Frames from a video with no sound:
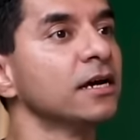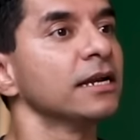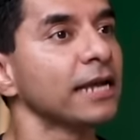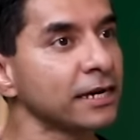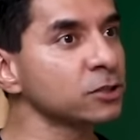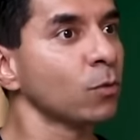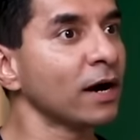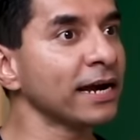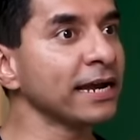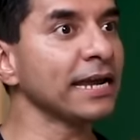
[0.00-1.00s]
That is
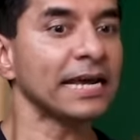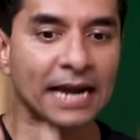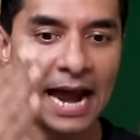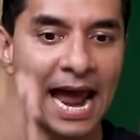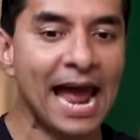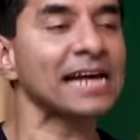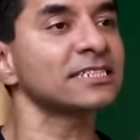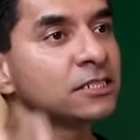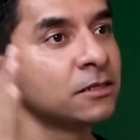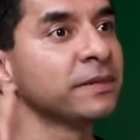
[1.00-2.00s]
why it
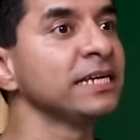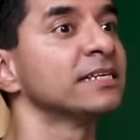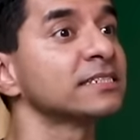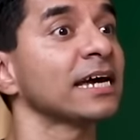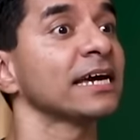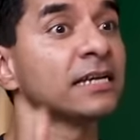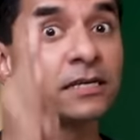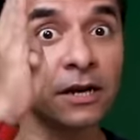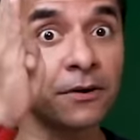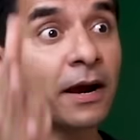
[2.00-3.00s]
has to be
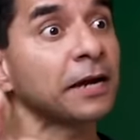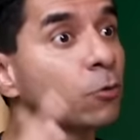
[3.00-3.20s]
decided the right